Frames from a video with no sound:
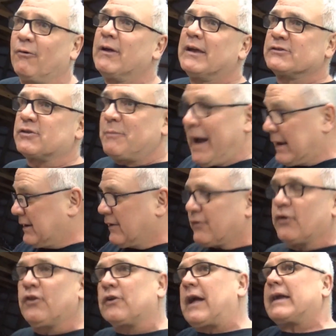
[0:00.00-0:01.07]
so mine
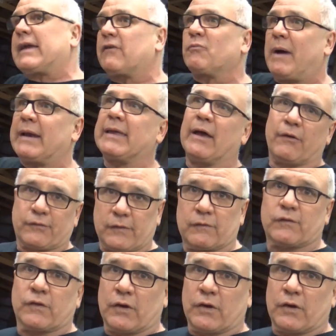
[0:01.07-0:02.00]
doesn't look like everybody else's,